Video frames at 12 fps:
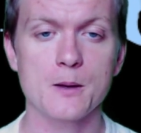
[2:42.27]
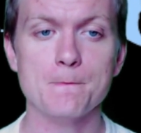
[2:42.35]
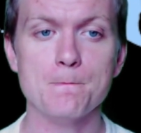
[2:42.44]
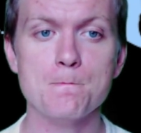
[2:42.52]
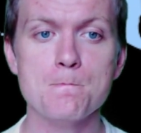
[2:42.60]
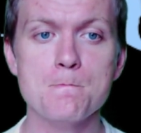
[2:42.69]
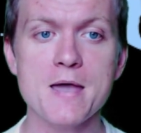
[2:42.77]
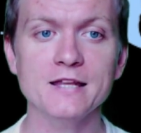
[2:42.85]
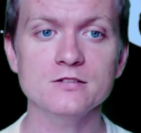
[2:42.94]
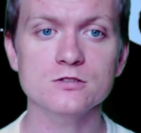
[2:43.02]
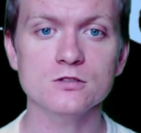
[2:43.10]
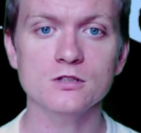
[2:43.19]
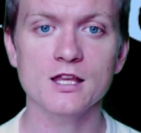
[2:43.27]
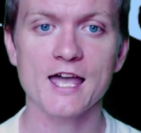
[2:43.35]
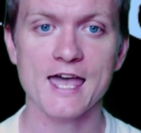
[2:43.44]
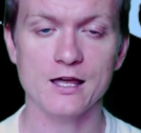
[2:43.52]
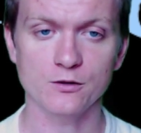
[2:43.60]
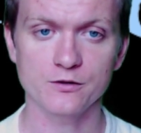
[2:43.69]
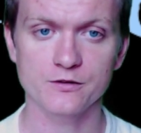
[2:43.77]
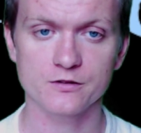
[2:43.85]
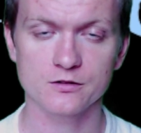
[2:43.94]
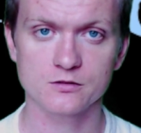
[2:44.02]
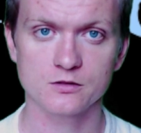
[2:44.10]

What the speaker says: mental health